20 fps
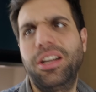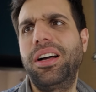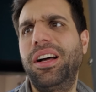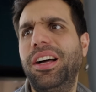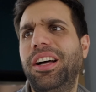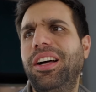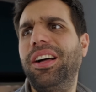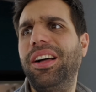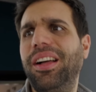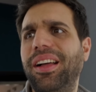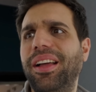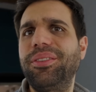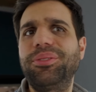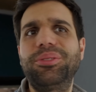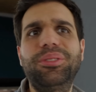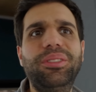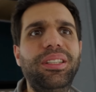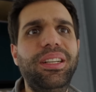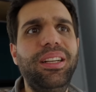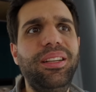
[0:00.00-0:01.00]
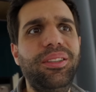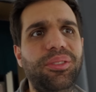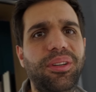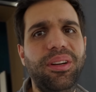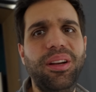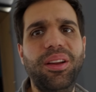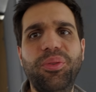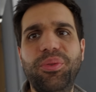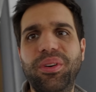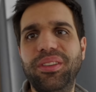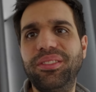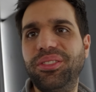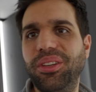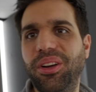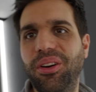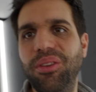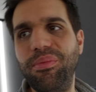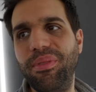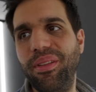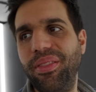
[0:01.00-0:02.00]
I really, really want
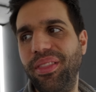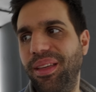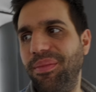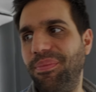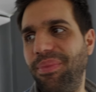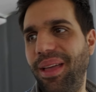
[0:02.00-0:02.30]
to open that